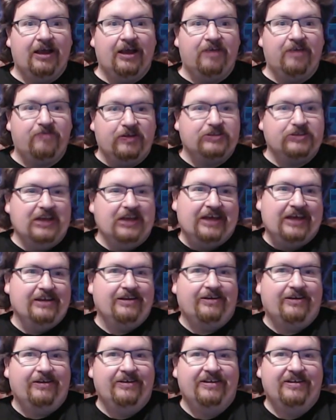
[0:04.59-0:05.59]
I've actually had
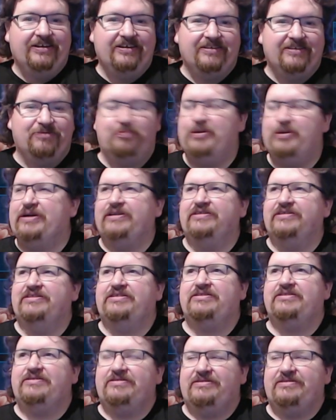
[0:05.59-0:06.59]
it on
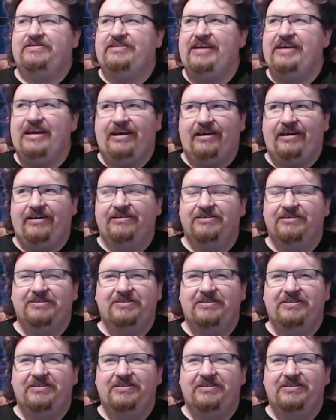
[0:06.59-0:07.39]
because, yeah,